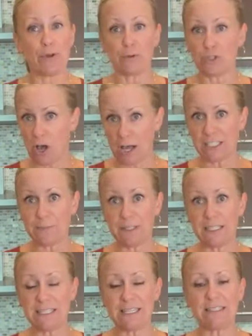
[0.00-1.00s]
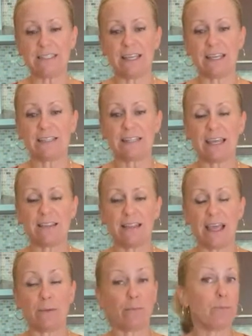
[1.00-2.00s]
Toss them in the seasonings,
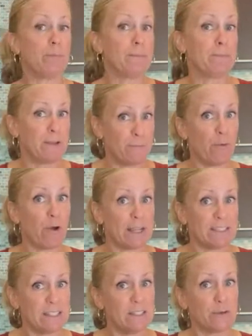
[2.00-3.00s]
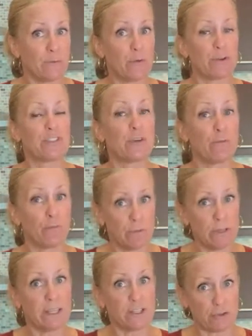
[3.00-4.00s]
and before I did so, of course,
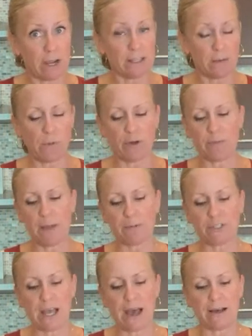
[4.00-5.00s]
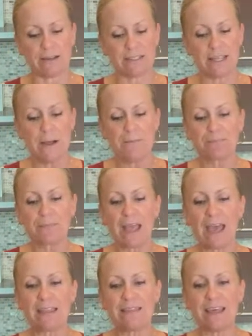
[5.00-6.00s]
really dried them well with paper towels,
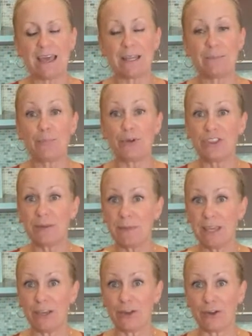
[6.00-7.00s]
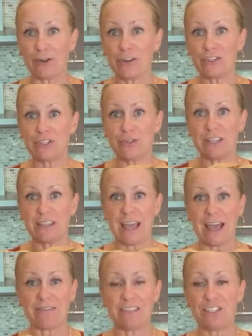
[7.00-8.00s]
and then put them here so that they
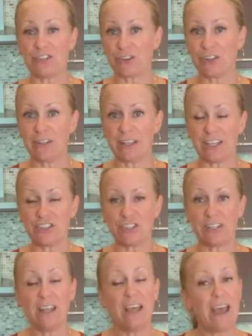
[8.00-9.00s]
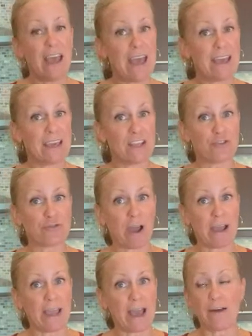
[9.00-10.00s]
have this circulation and can
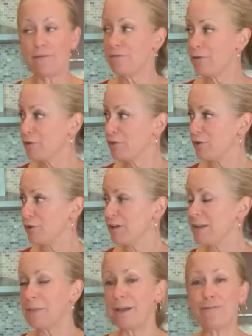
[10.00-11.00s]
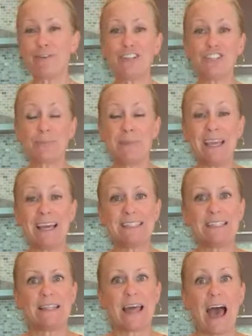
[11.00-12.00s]
dry out further in my fridge, because
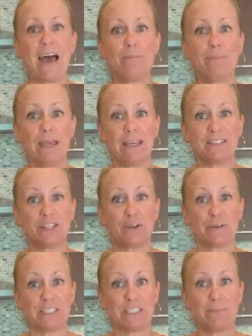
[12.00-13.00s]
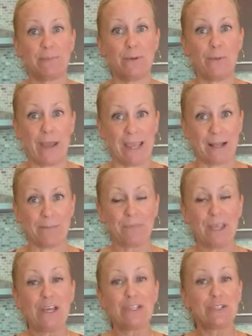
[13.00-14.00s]
that makes a crispy wing.
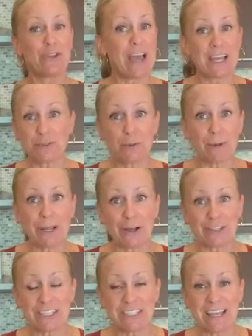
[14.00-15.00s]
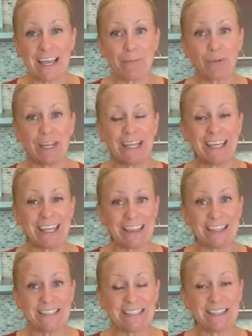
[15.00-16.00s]
So that's where we are today. I'm going to get
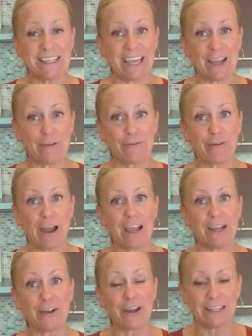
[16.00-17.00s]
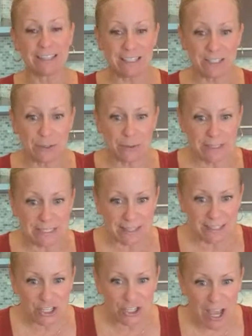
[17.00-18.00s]
these in the air fryer, and let's see who's on
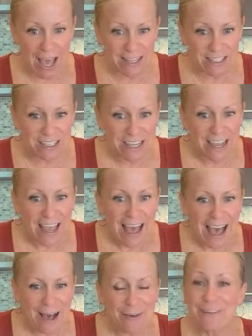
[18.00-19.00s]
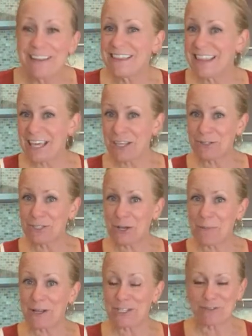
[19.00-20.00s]
the chat. Alvin, thank you so
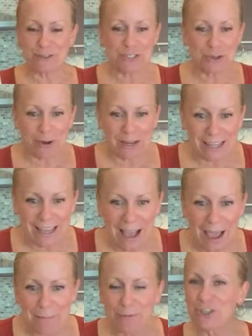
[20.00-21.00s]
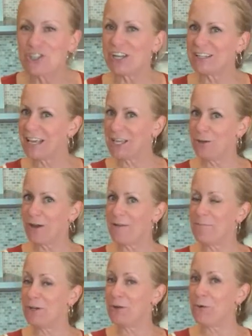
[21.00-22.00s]
much for joining. I appreciate that. You have
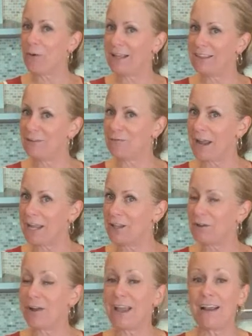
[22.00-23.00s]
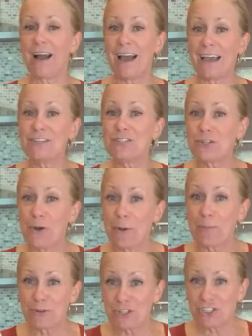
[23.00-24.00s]
been quite the regular, and I so
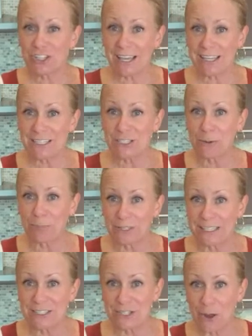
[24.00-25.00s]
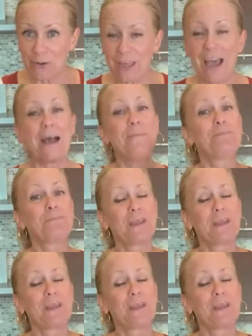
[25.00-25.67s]
appreciate it, so please know that.